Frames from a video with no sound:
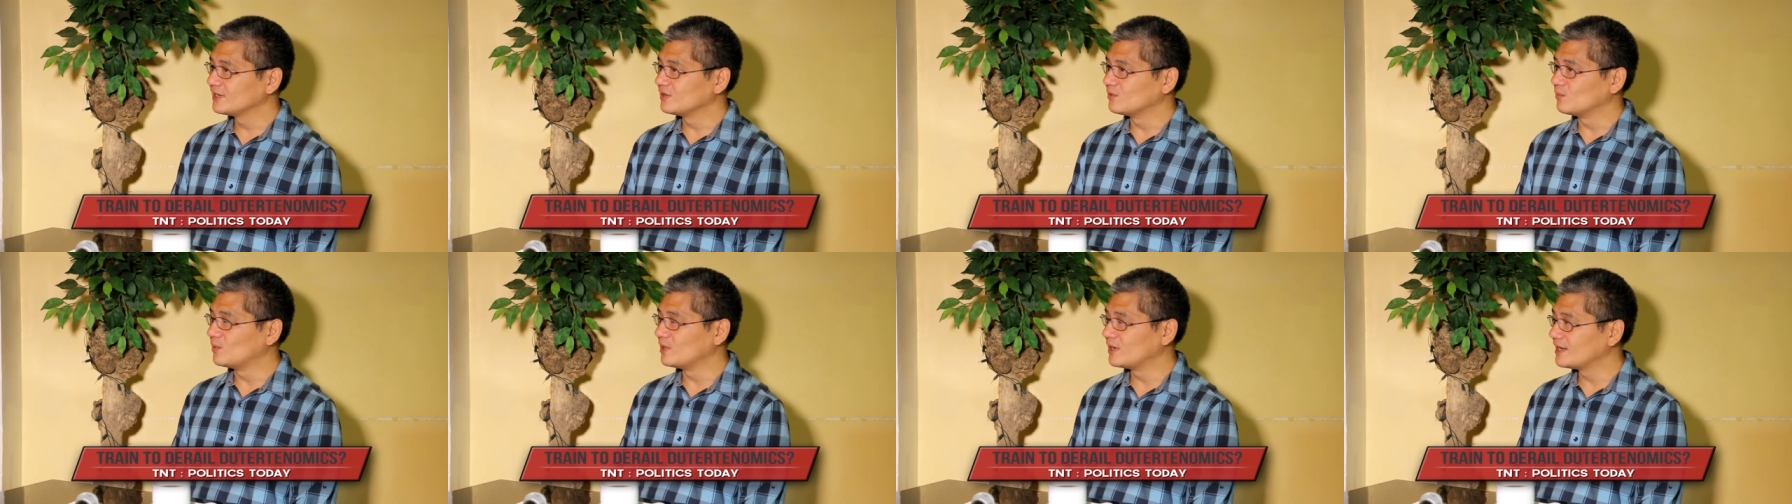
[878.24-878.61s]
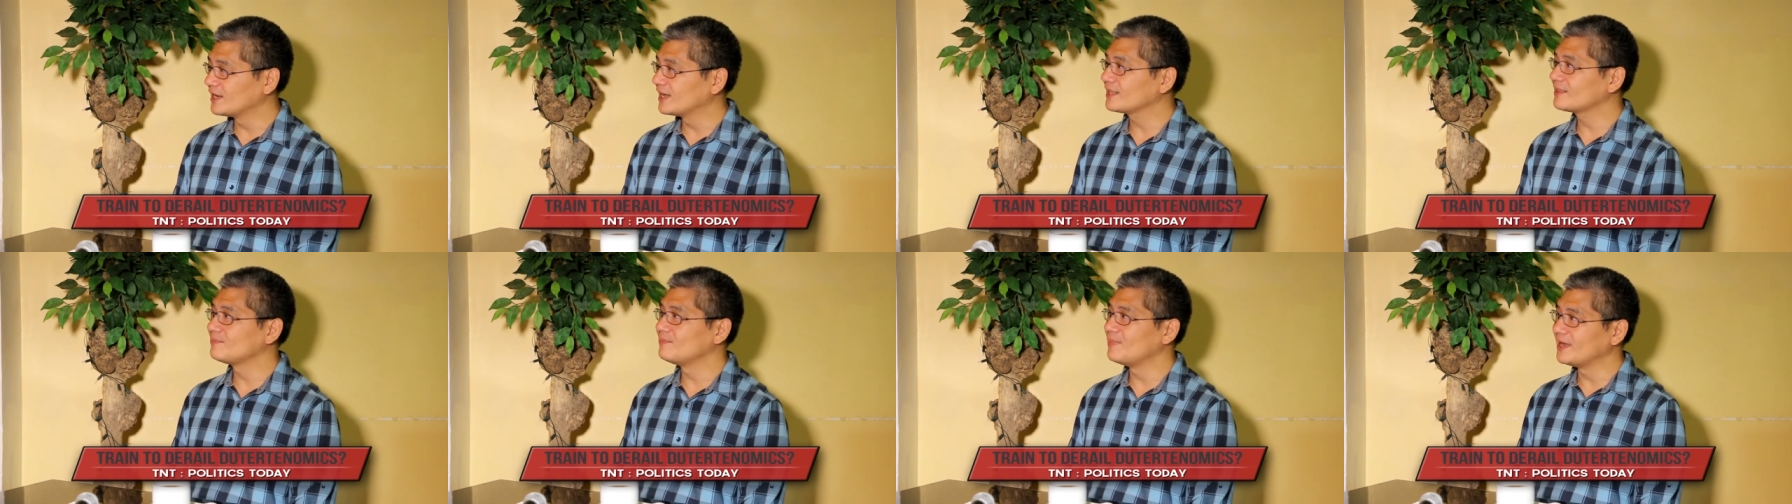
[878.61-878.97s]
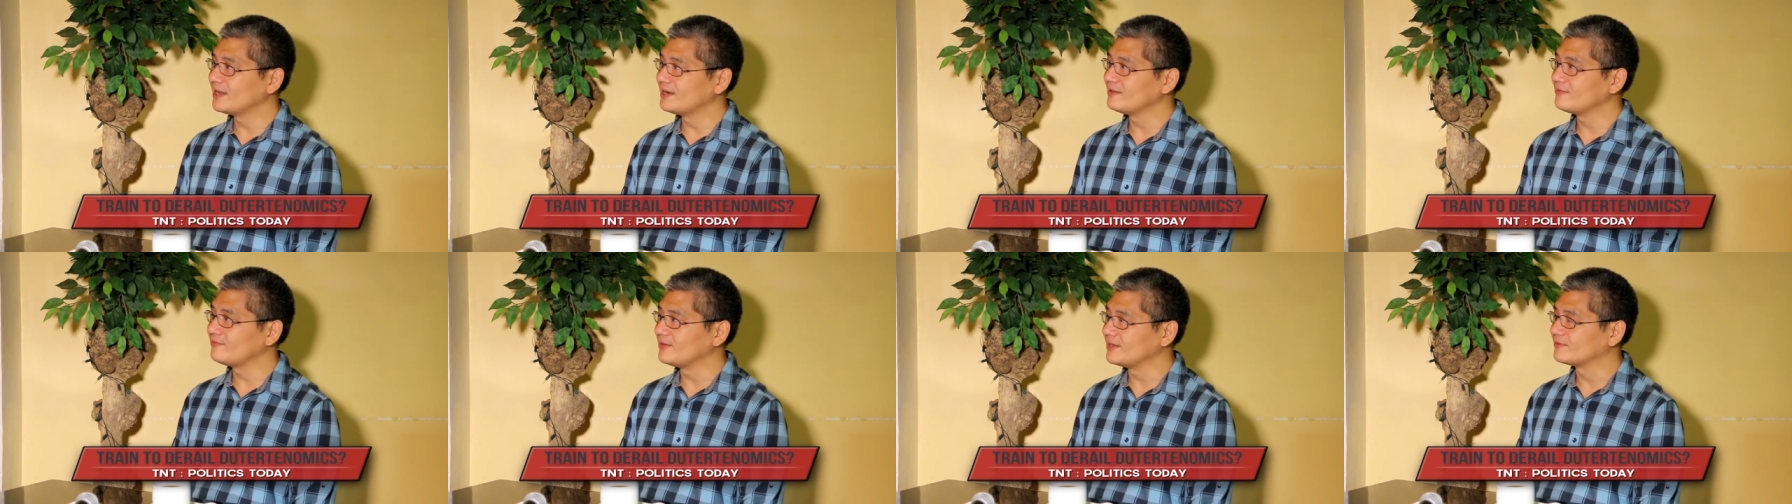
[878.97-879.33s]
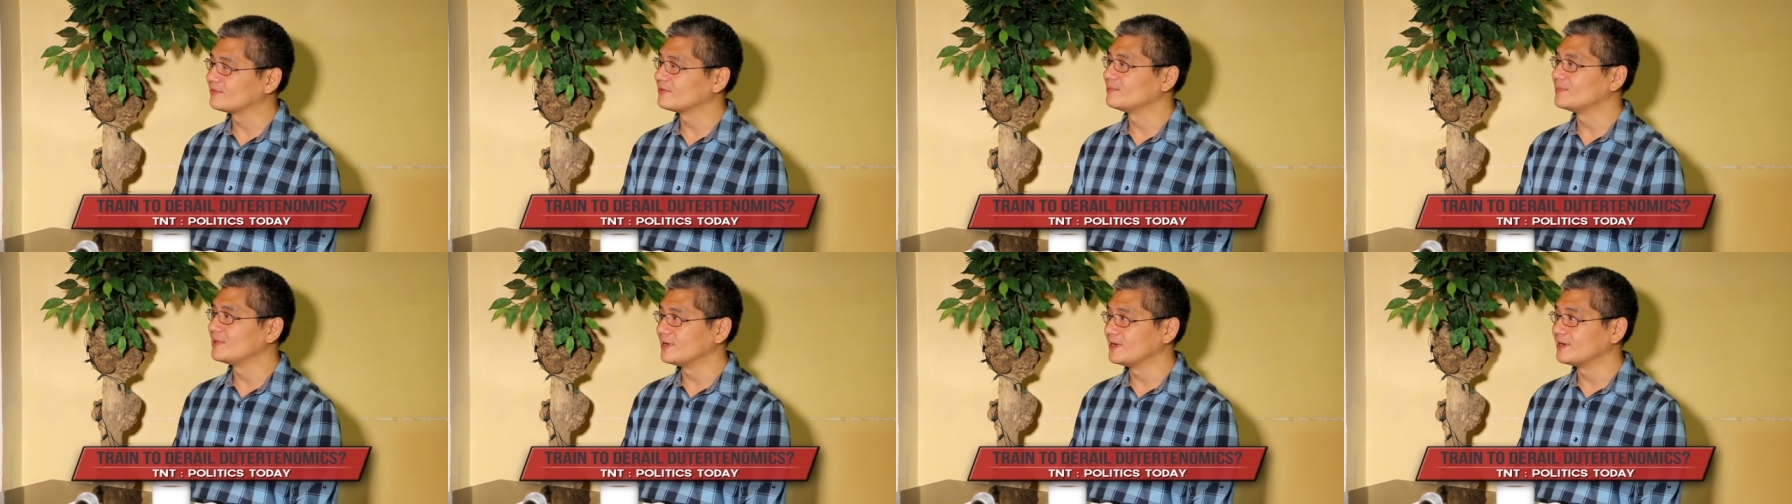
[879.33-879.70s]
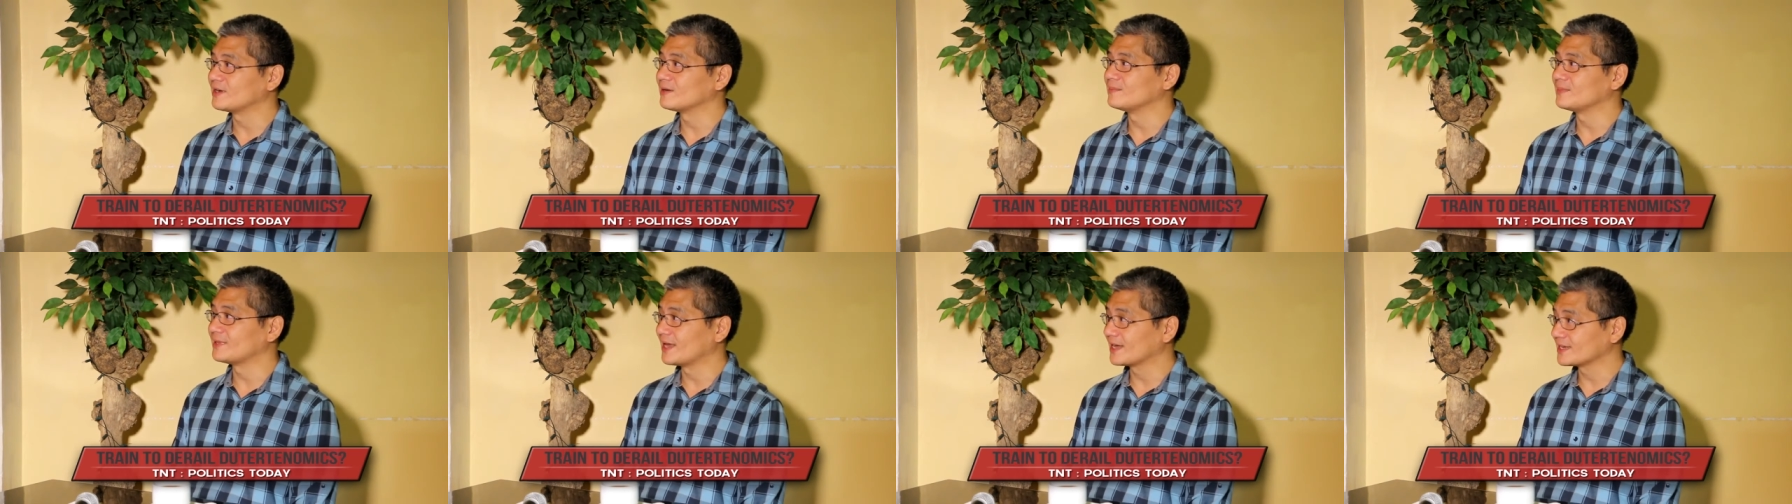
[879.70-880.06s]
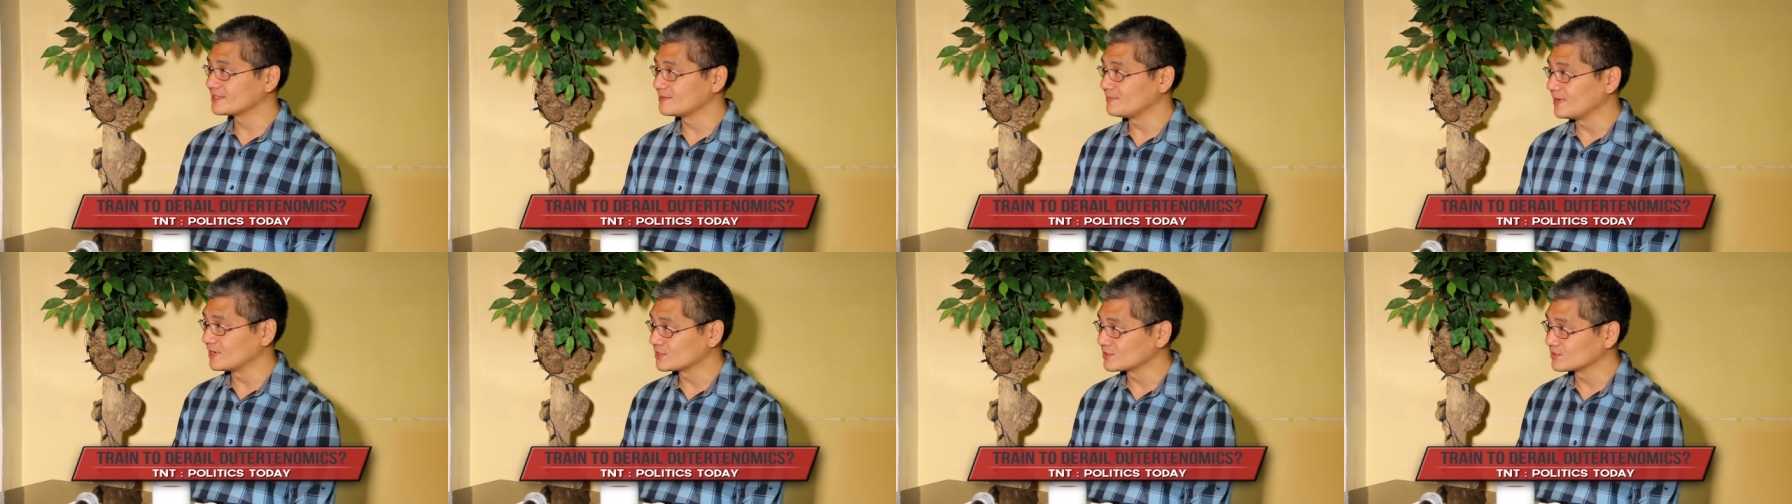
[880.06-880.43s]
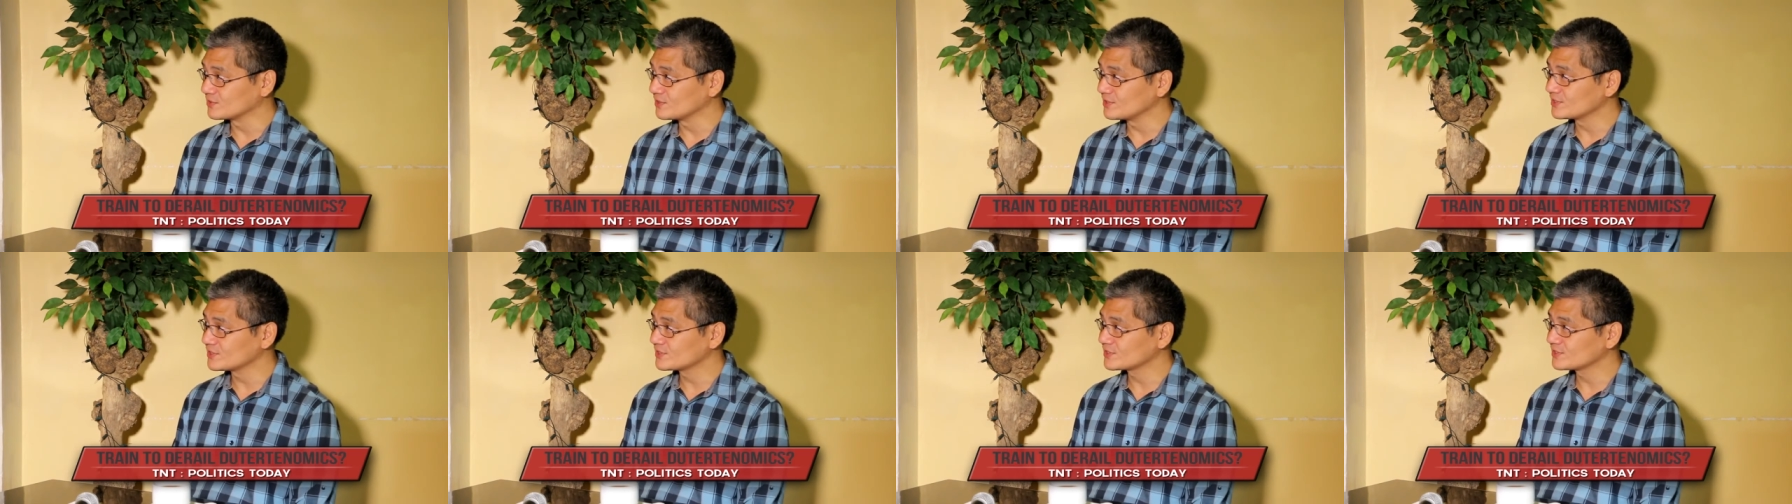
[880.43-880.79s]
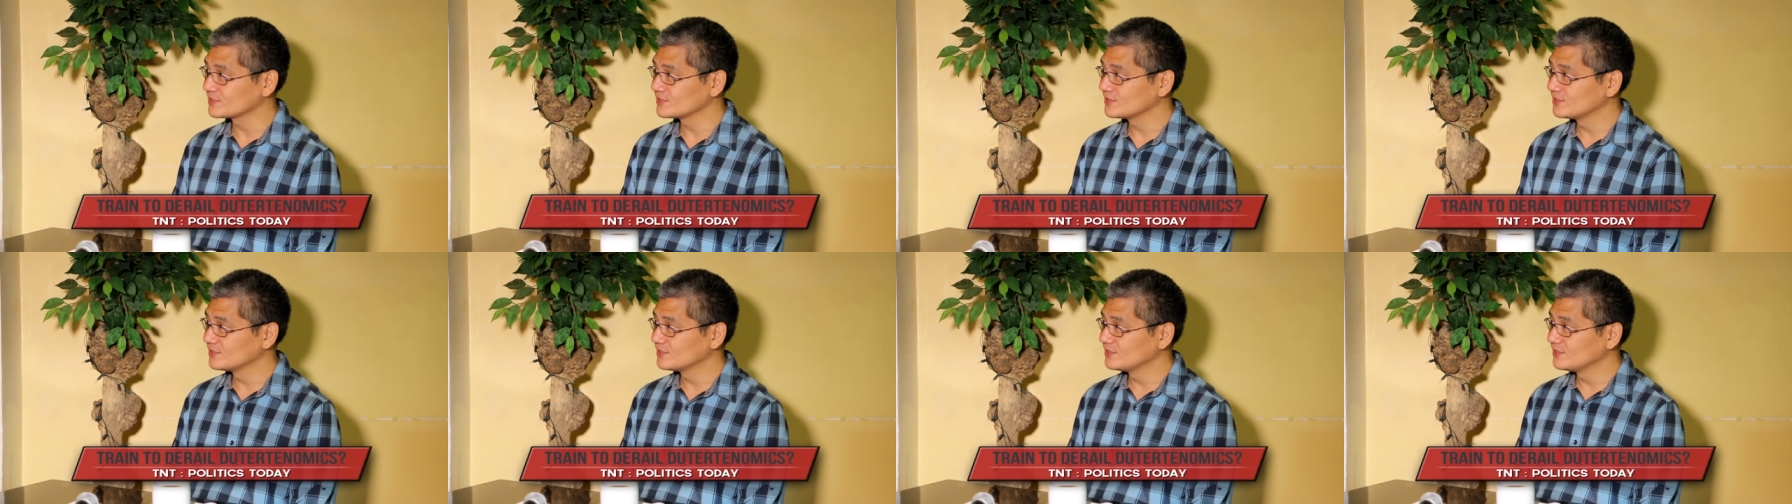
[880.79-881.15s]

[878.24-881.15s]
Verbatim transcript: will not benefit from the income tax measures,